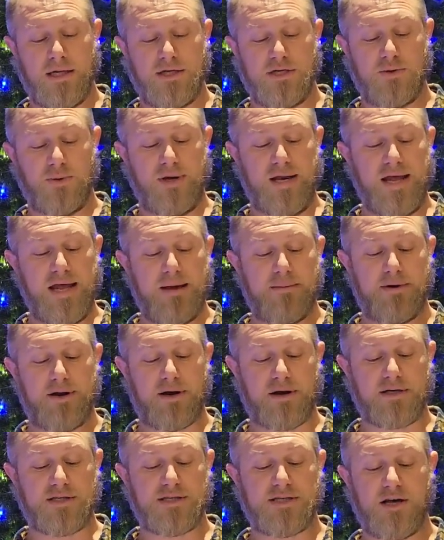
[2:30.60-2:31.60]
to inhibit
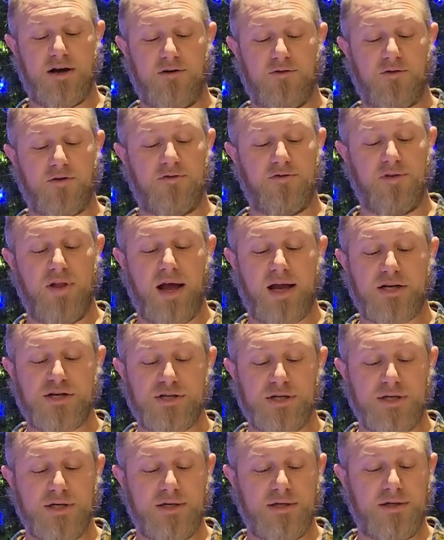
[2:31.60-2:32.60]
our
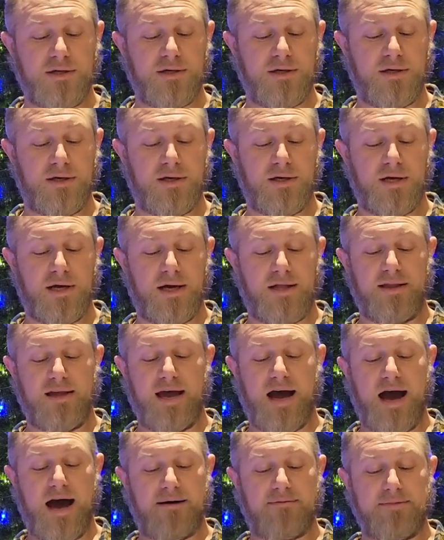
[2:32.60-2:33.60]
self-reflection, and
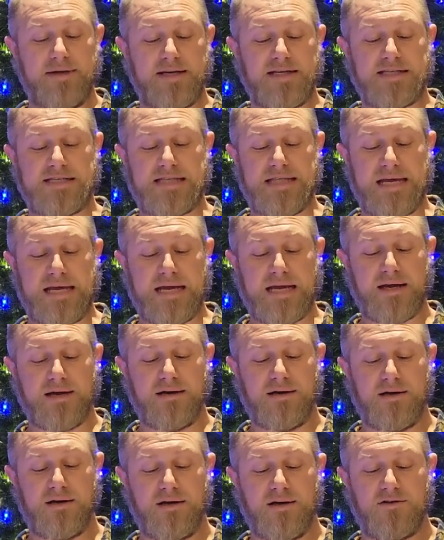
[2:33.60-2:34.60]
the obvious thing
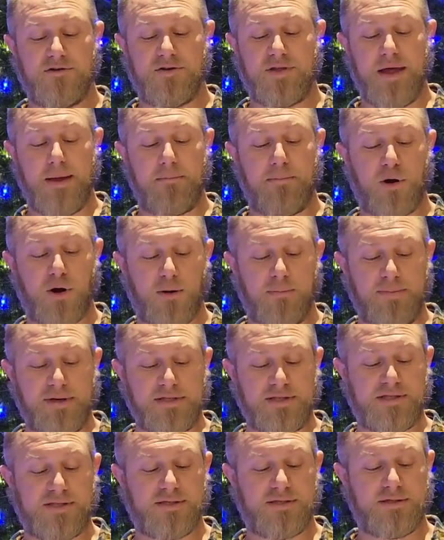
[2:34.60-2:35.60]
for that
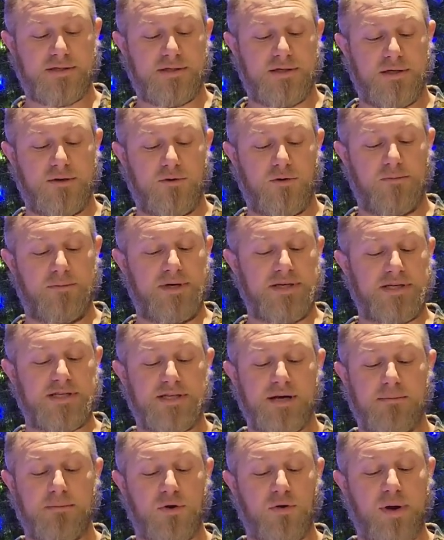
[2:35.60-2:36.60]
purpose would be
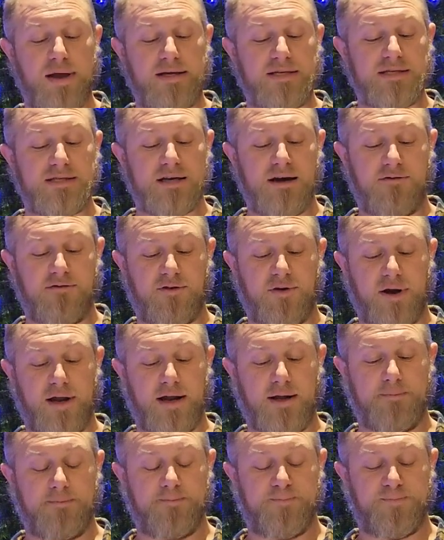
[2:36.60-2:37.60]
some great suffering.
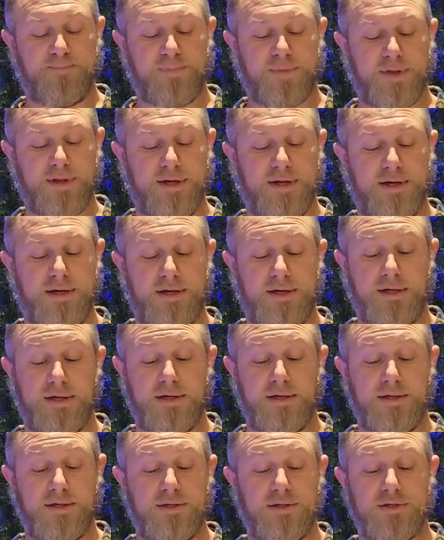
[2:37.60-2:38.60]

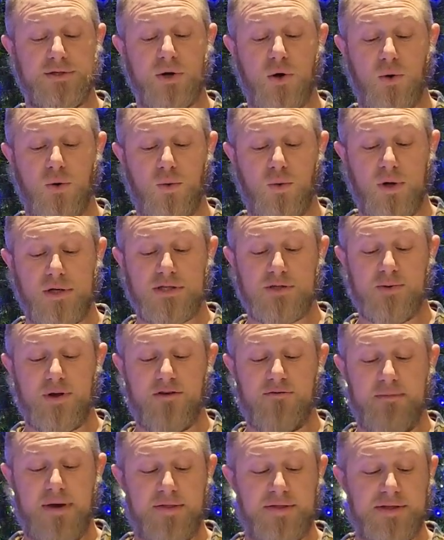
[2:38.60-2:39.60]
So once we
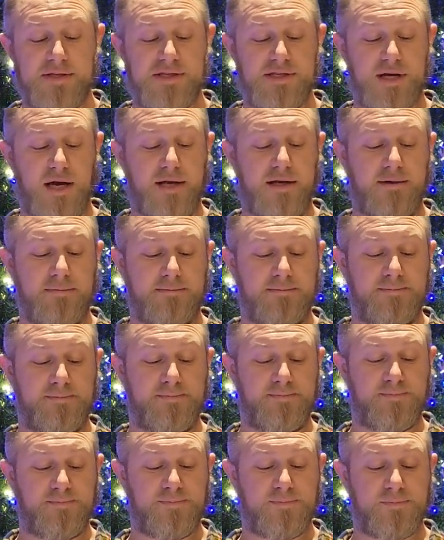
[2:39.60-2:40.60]
have met the Son,
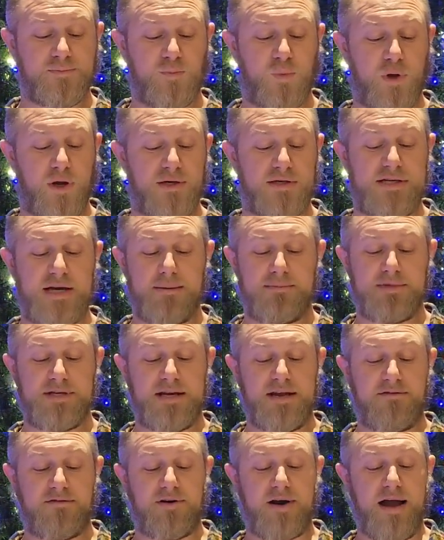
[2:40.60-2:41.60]
we are tempted
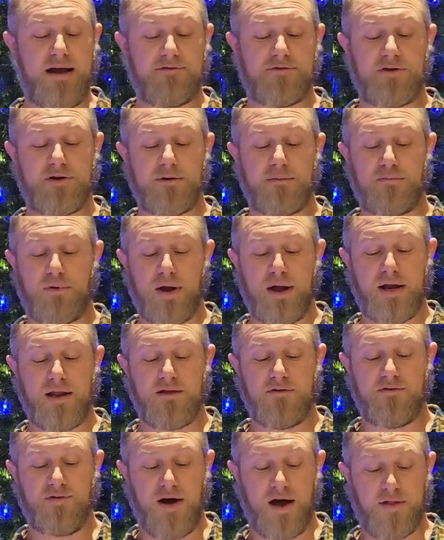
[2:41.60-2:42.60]
ever after to pray to
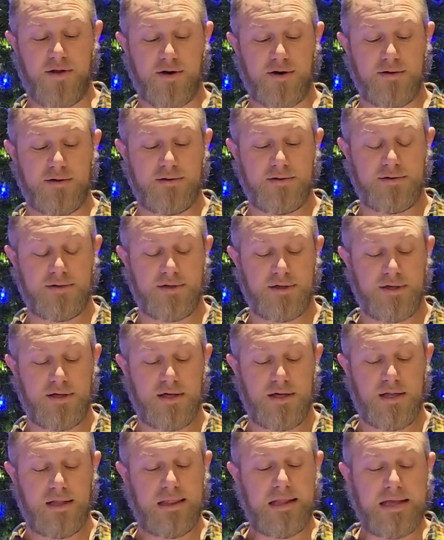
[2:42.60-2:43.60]
the Father,
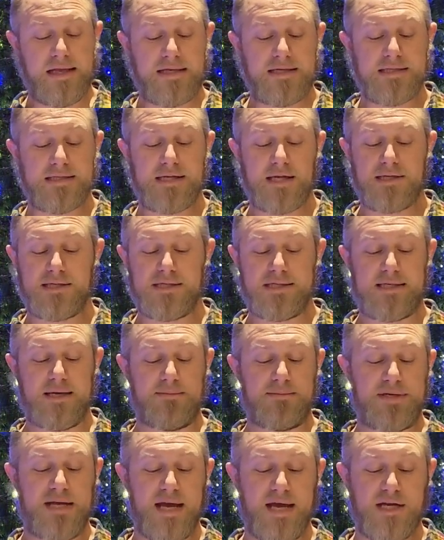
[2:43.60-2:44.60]
lead us into
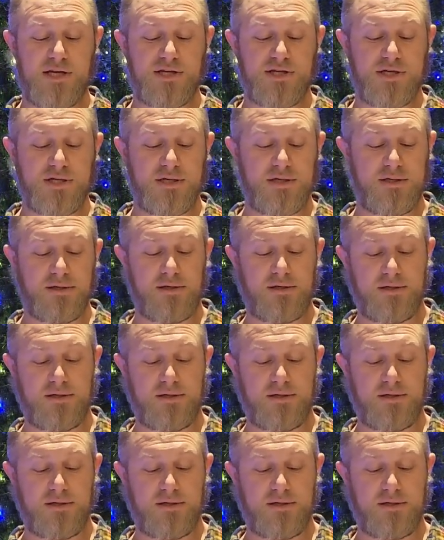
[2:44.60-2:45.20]
temptation